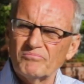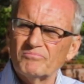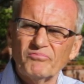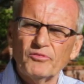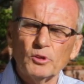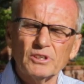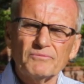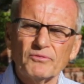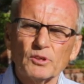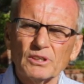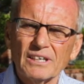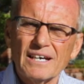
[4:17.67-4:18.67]
fully
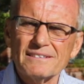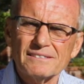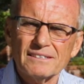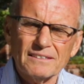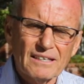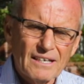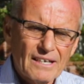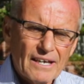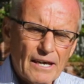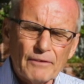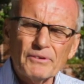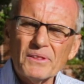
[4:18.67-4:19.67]
fertilizing
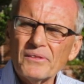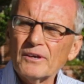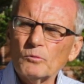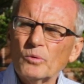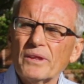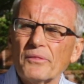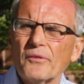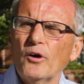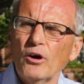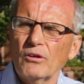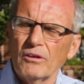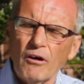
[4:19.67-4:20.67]
everything with
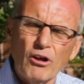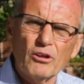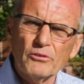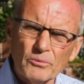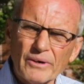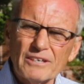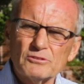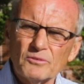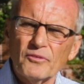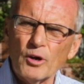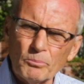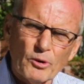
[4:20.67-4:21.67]
all the range
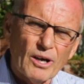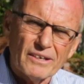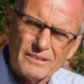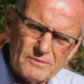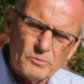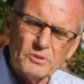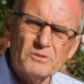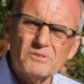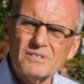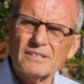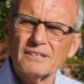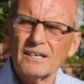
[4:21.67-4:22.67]
of our products. We're
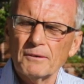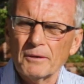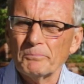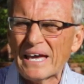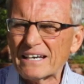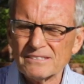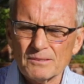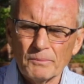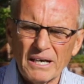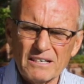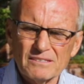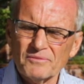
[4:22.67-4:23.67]
using
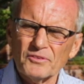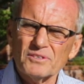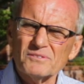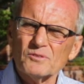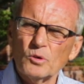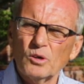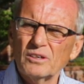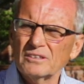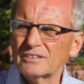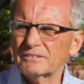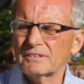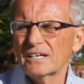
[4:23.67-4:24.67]
Maximize for the soil
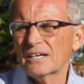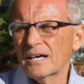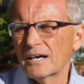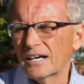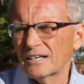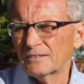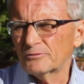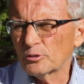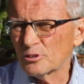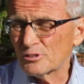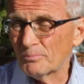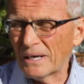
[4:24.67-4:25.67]
and
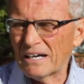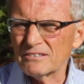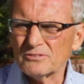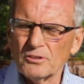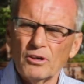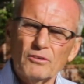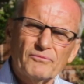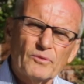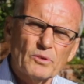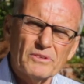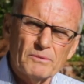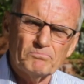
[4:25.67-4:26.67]
Nourish Biosol
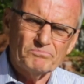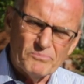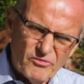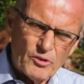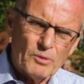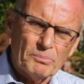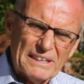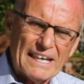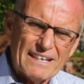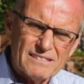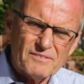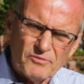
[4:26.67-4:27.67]
for the
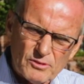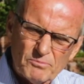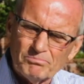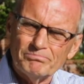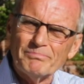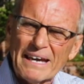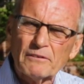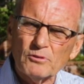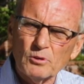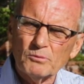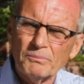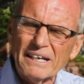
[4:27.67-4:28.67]
plants for
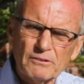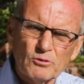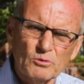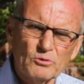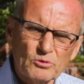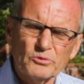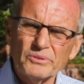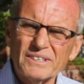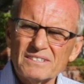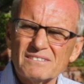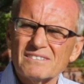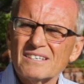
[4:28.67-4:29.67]
macro and
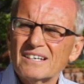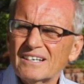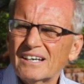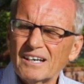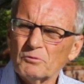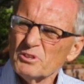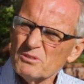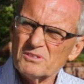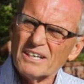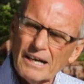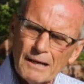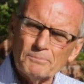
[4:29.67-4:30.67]
micronutrients. We're
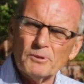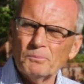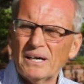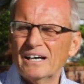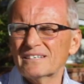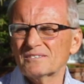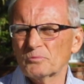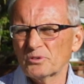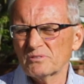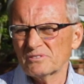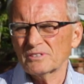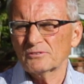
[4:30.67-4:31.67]
using Optimize. We're
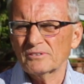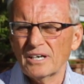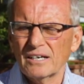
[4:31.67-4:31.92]
using